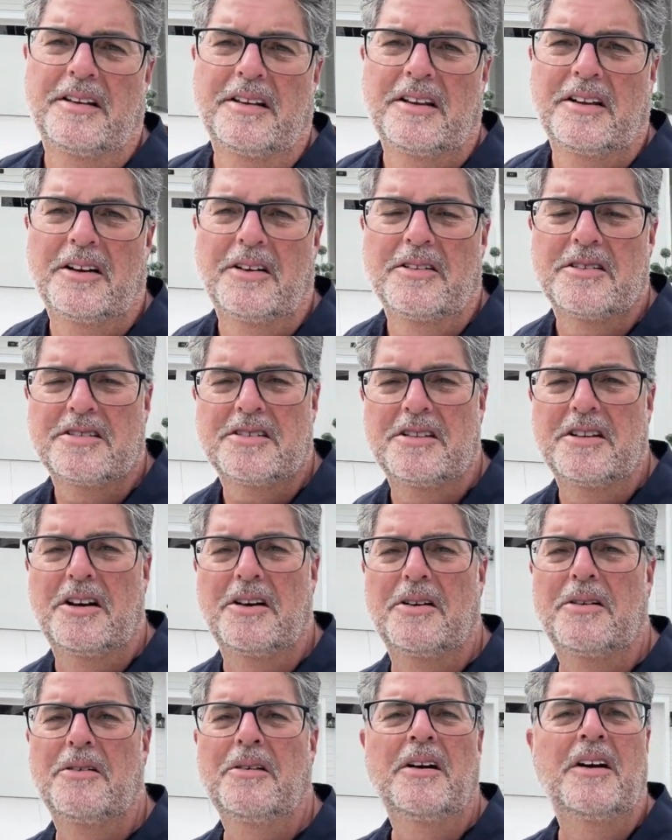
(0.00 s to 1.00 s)
you know, the
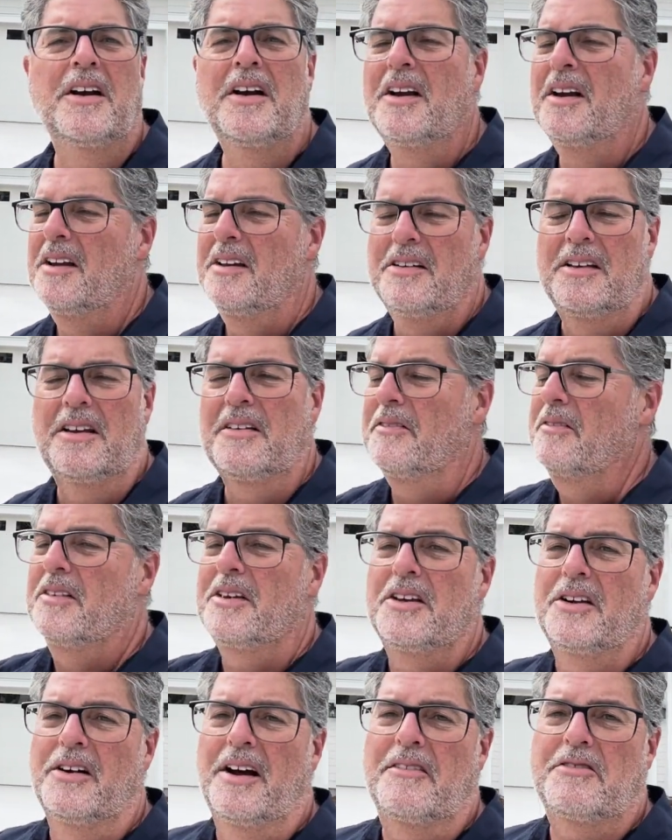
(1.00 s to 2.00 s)
snow,
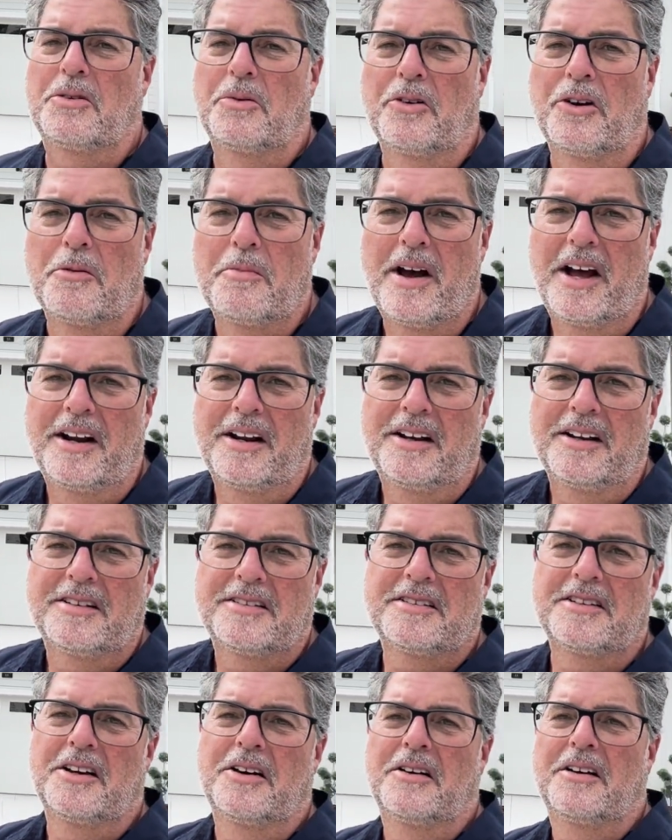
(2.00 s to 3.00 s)
you don't have to worry about any
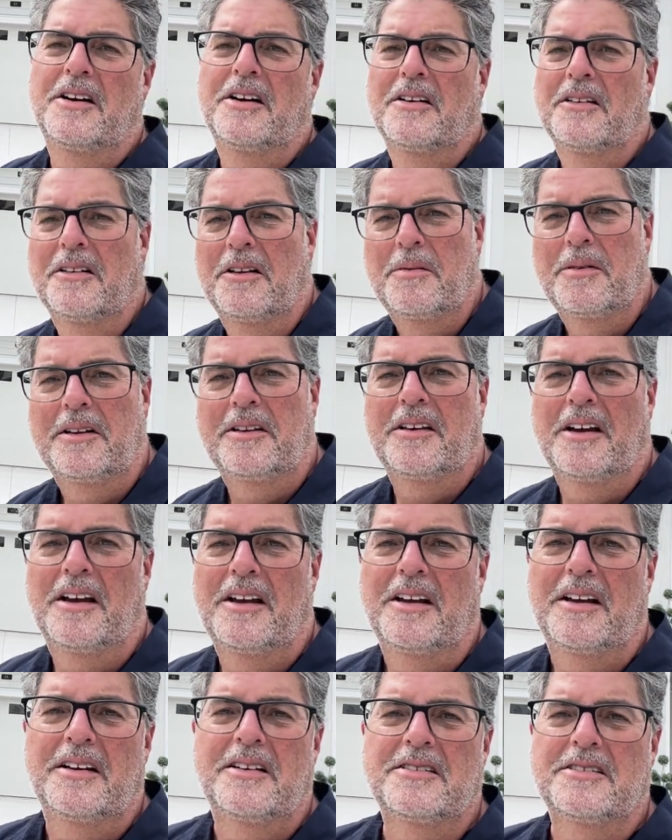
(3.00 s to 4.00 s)
snow here, let me
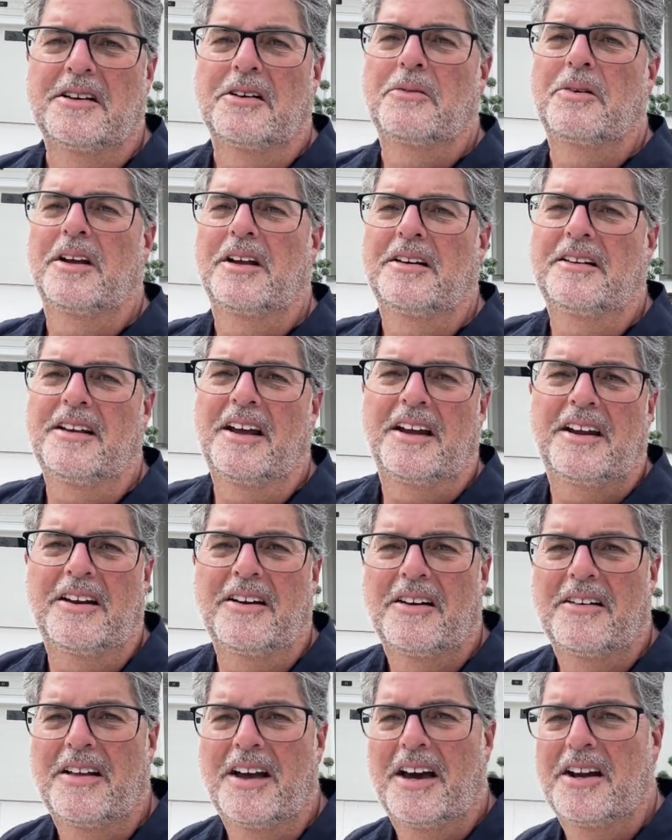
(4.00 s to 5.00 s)
tell you. So we can take
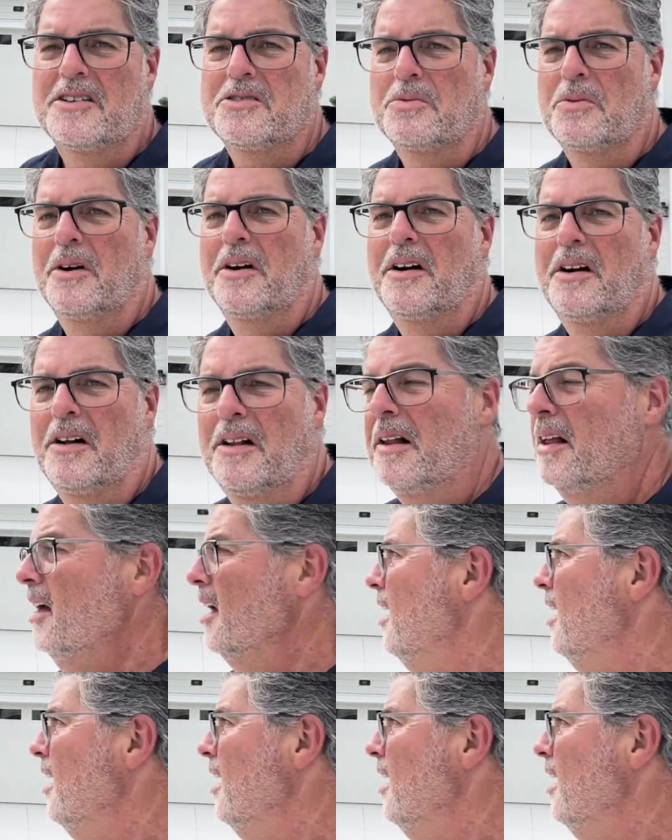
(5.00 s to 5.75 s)
care of that as well.